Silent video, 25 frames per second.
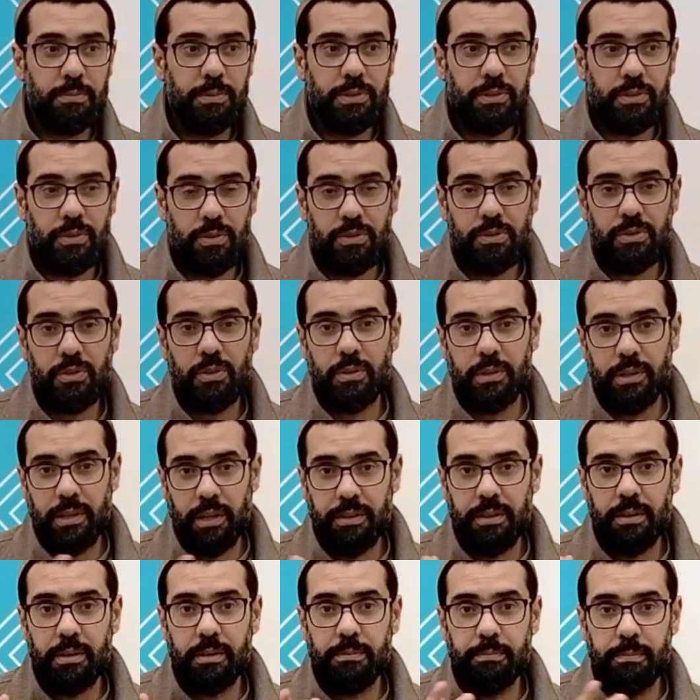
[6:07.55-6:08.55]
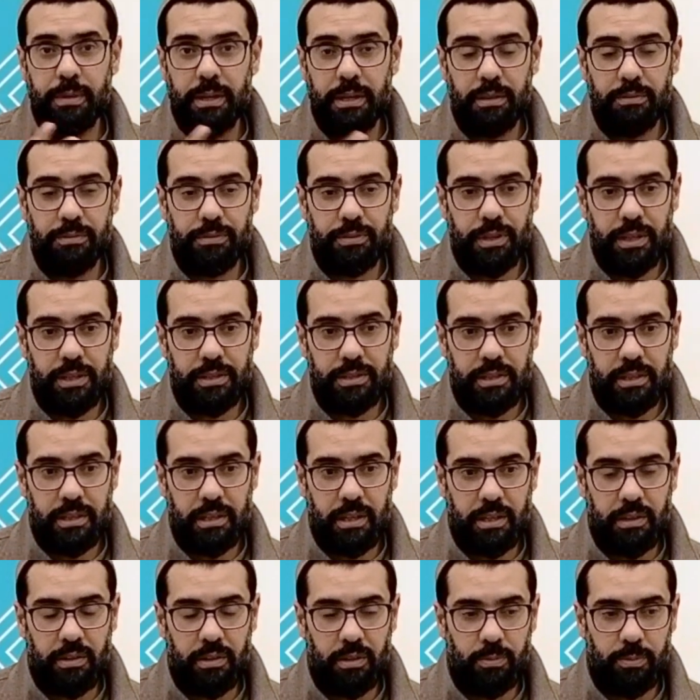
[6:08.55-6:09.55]
but also another man of great inner
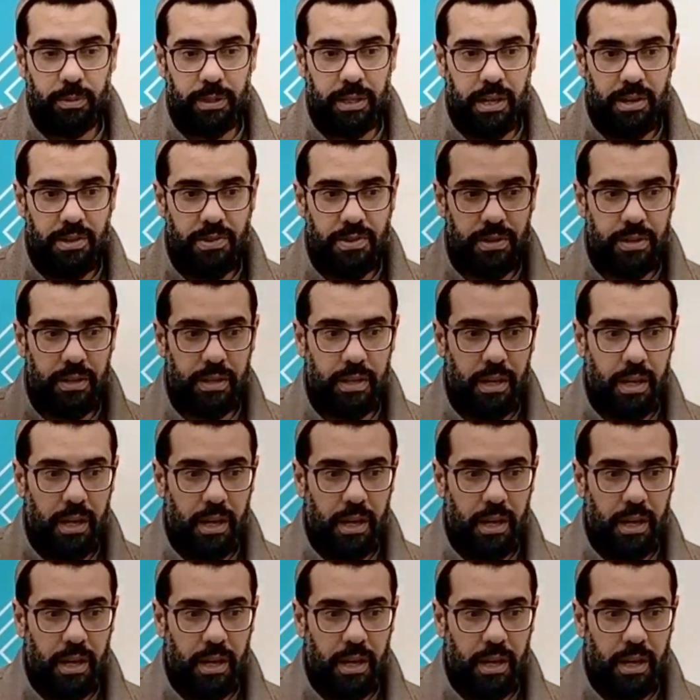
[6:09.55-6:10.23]
illumination.